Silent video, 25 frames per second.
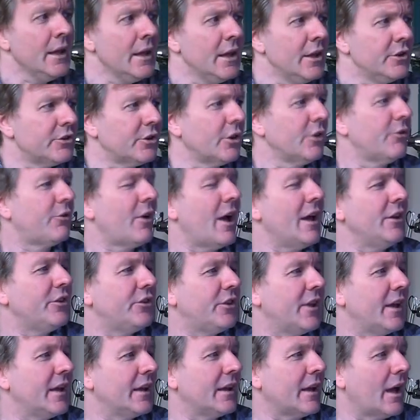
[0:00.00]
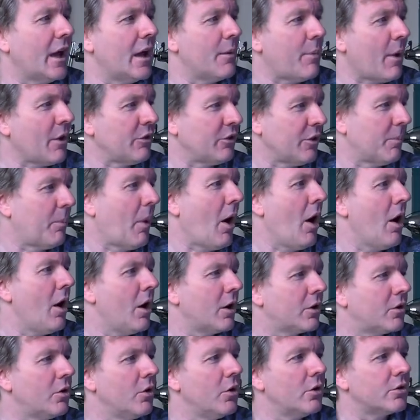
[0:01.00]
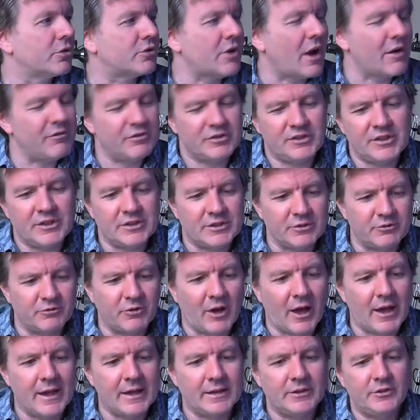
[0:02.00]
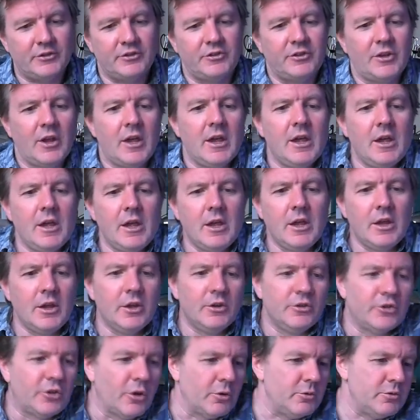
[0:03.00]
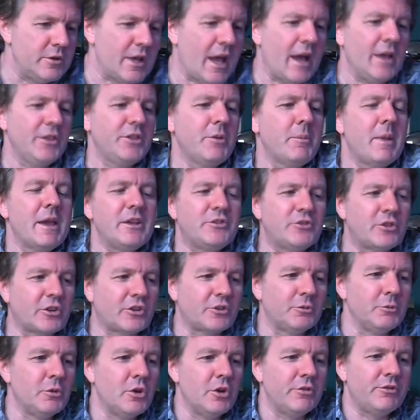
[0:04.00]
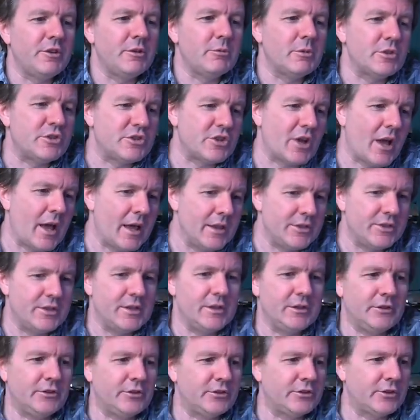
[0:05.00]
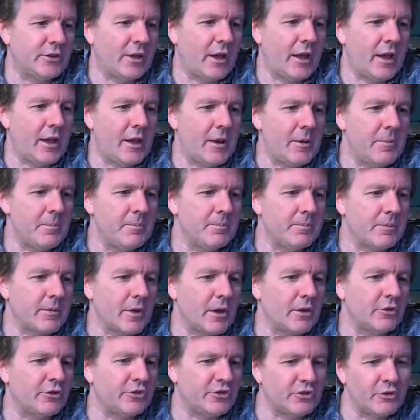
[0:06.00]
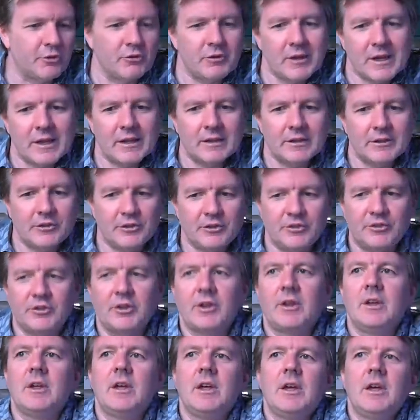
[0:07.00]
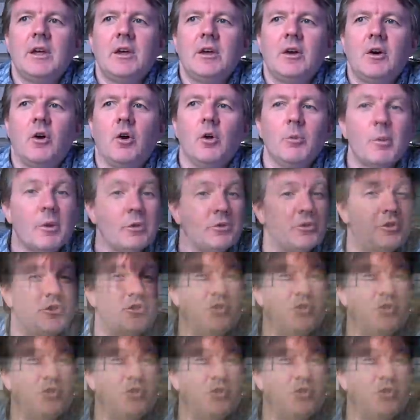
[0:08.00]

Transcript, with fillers: So the first thing about the parkour gravity defiance. So you had the Matrix movie, which had this um, surrealist, almost